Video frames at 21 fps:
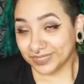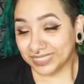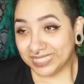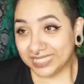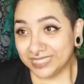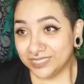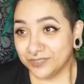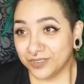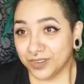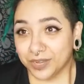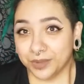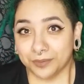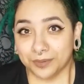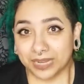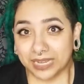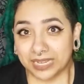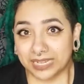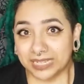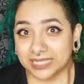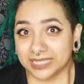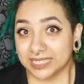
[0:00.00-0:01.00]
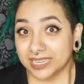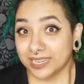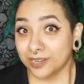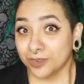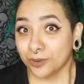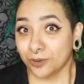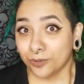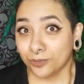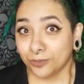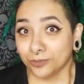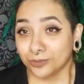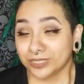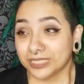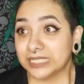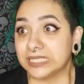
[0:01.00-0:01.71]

it's very rainy. It's getting cold.